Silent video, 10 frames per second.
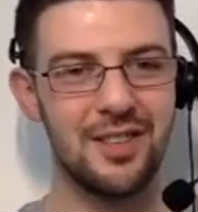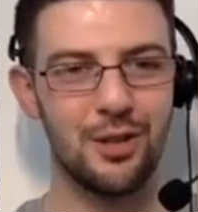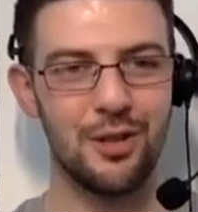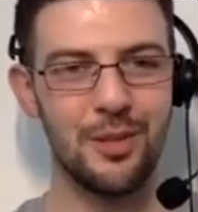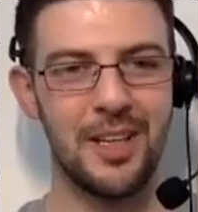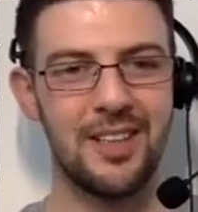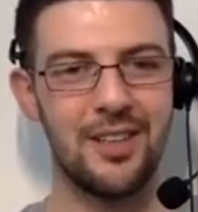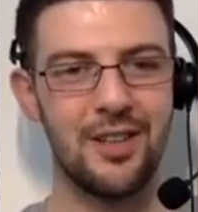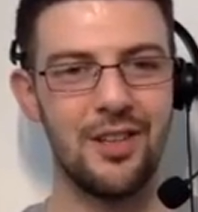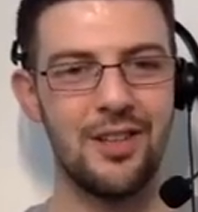Do you know what I mean?
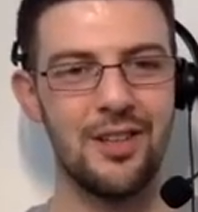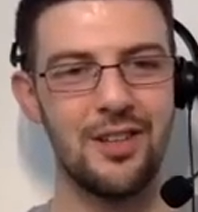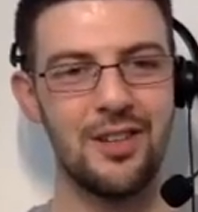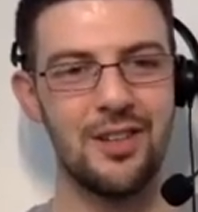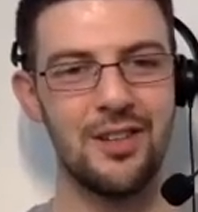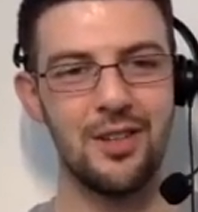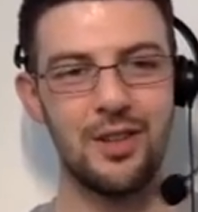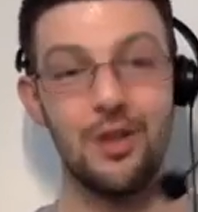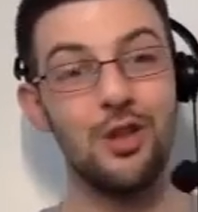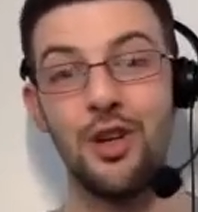
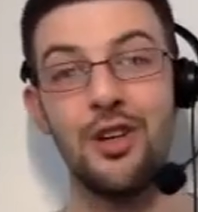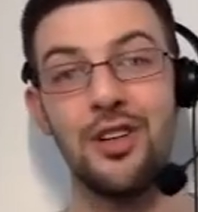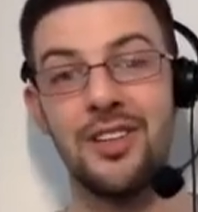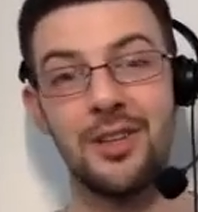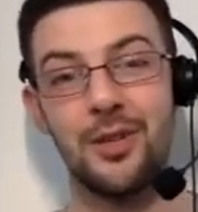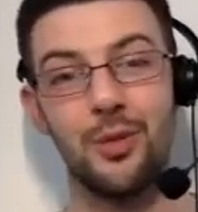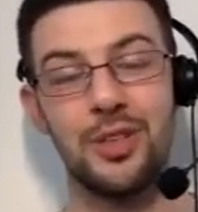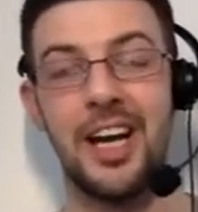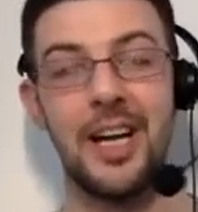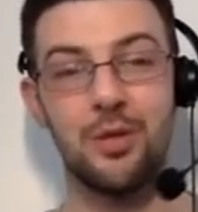You knew that those
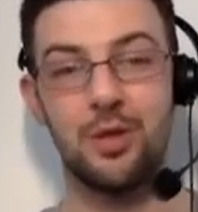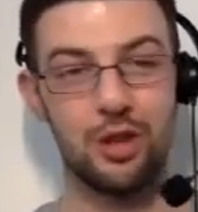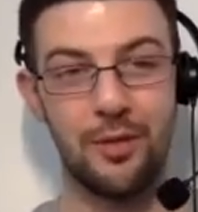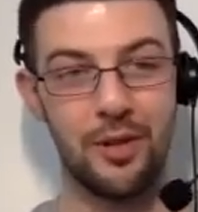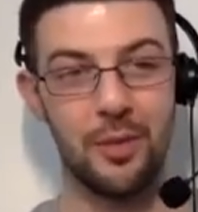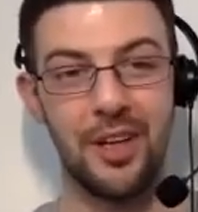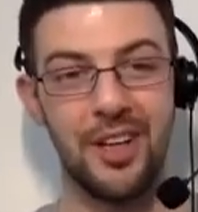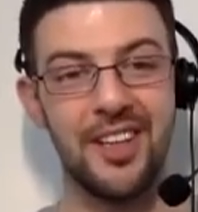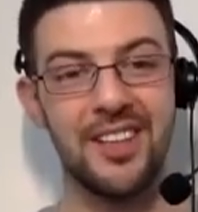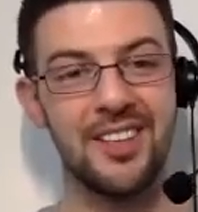guys were just out for the money.
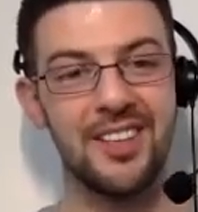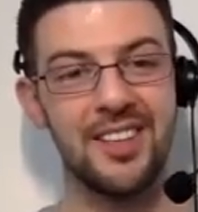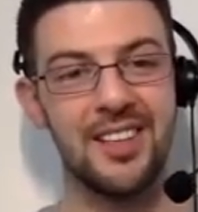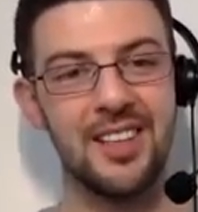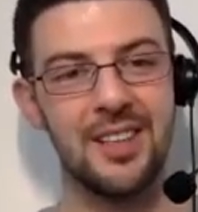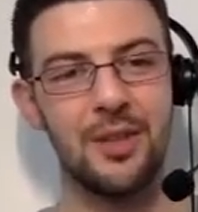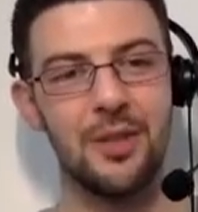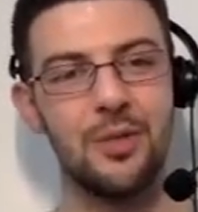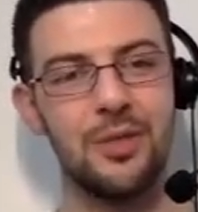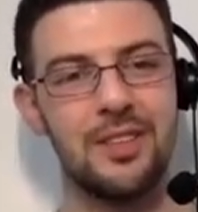You
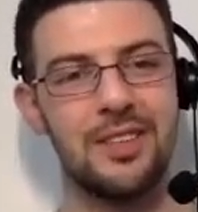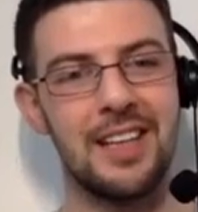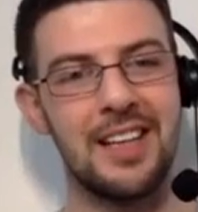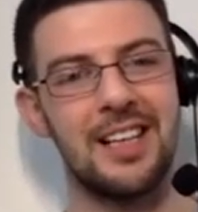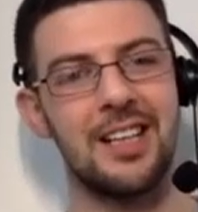know, they didn't